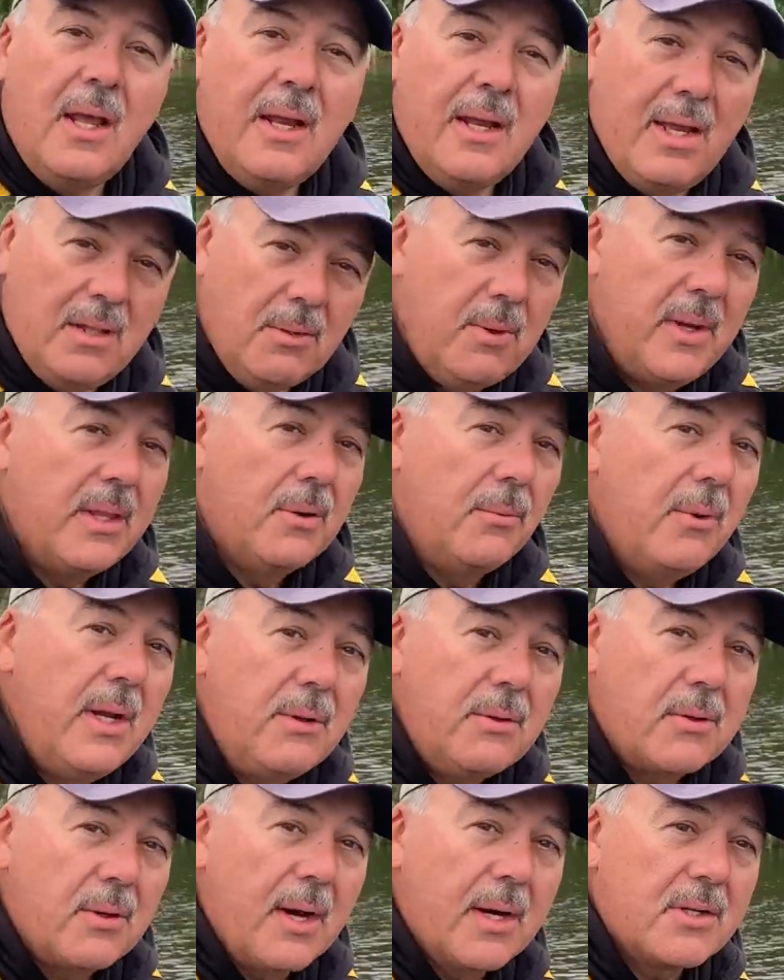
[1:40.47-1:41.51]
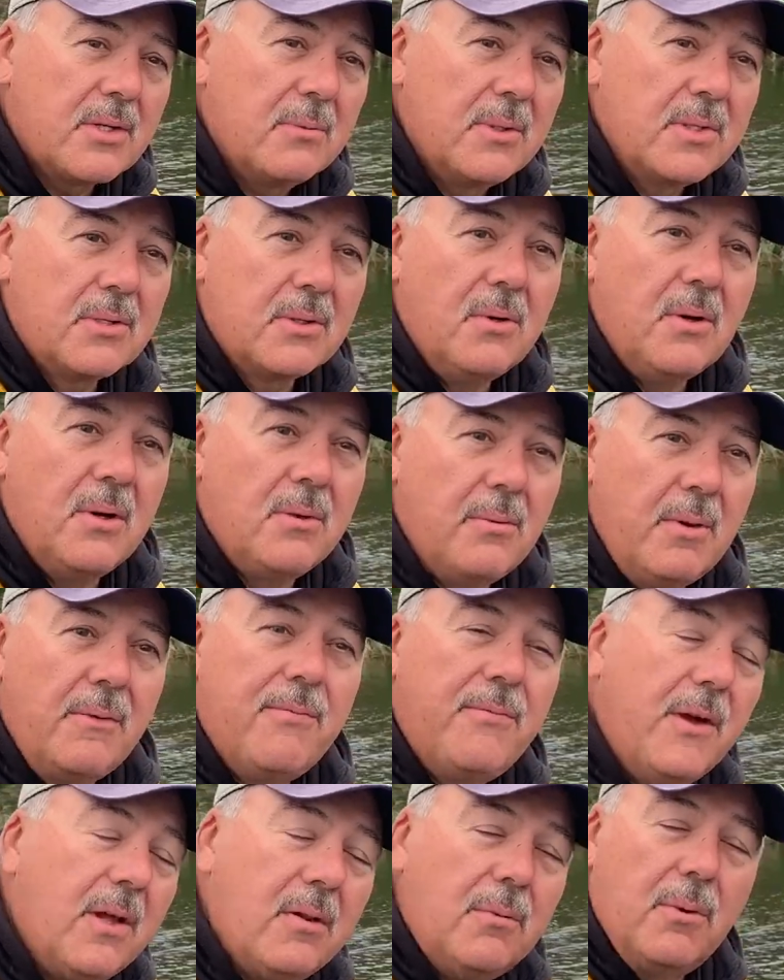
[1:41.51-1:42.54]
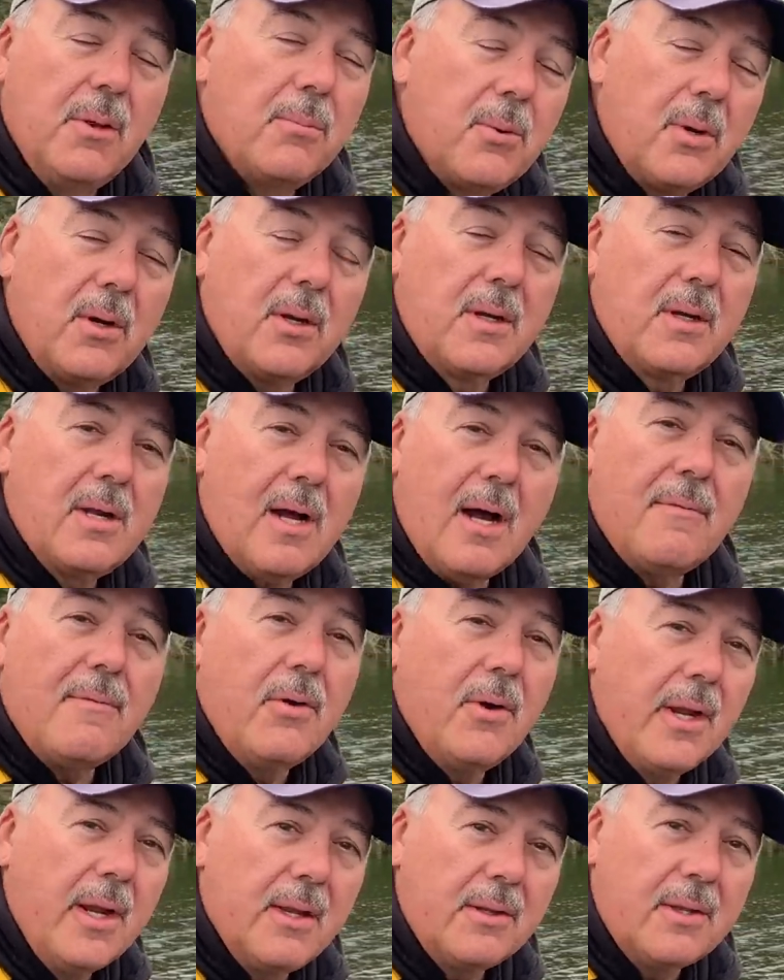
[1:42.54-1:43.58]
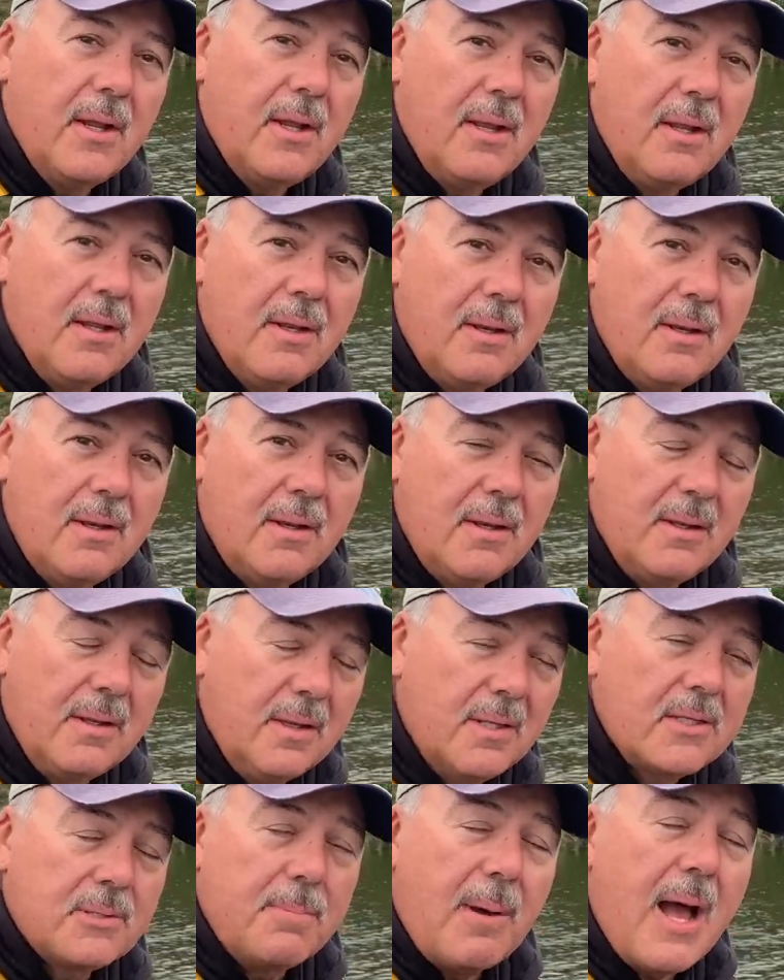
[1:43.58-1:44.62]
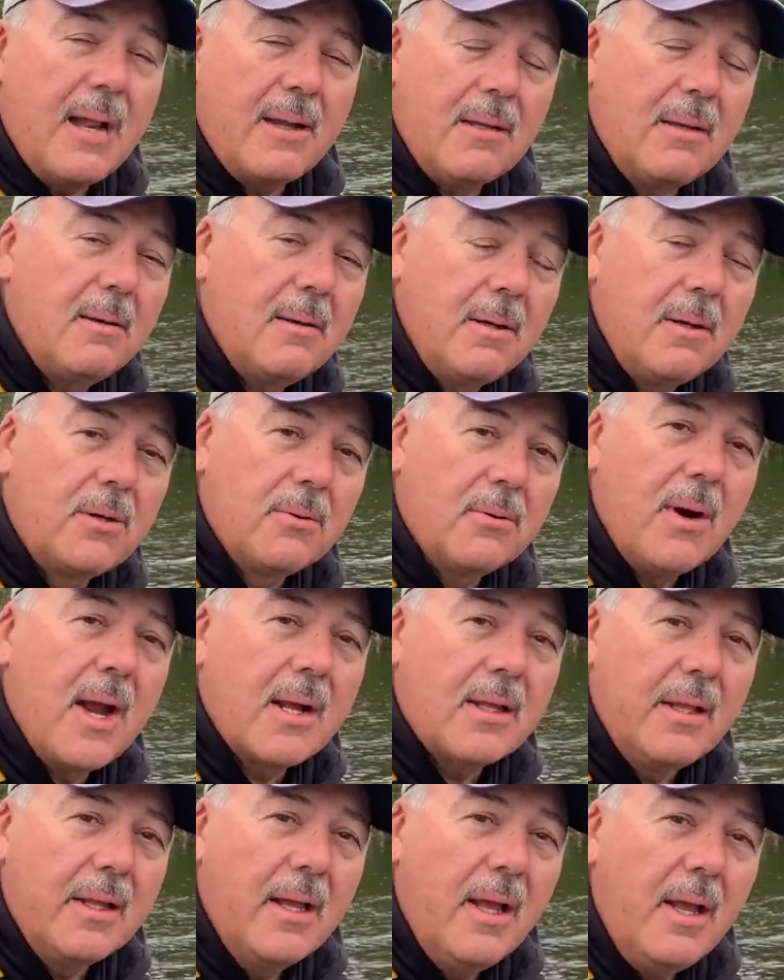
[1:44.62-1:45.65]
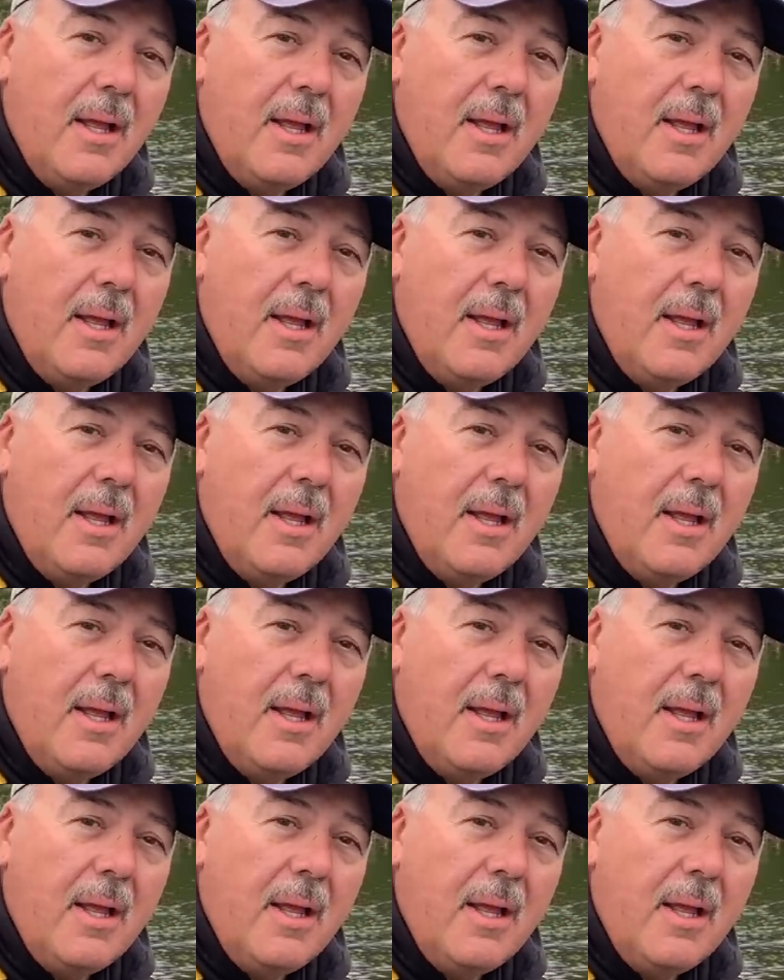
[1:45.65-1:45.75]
and the way the wind direction was going, we felt we weren't covering the spot correctly.